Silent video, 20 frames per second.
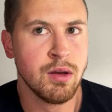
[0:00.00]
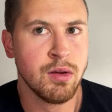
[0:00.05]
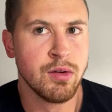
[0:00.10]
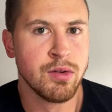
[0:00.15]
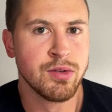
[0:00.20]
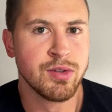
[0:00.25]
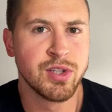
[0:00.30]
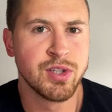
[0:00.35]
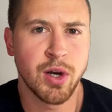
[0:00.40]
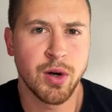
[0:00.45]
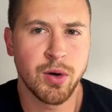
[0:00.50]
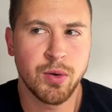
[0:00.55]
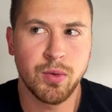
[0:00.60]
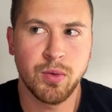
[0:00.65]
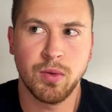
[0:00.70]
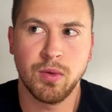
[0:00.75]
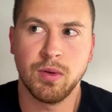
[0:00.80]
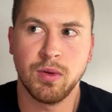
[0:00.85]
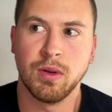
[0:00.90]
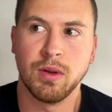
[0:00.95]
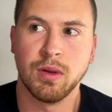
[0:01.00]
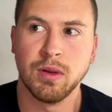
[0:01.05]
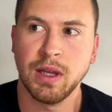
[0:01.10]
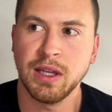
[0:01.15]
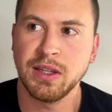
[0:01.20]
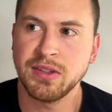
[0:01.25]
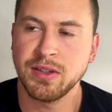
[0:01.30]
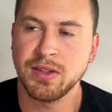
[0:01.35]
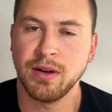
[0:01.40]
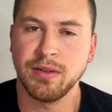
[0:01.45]
So let's
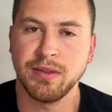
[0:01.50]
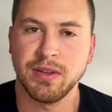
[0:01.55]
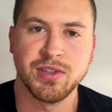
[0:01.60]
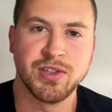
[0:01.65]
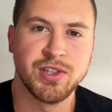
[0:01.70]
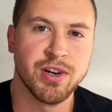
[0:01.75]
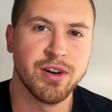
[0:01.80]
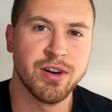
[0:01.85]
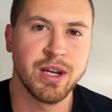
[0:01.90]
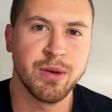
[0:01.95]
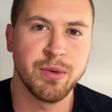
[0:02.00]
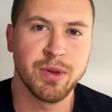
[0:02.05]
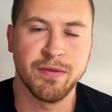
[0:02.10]
start this journey with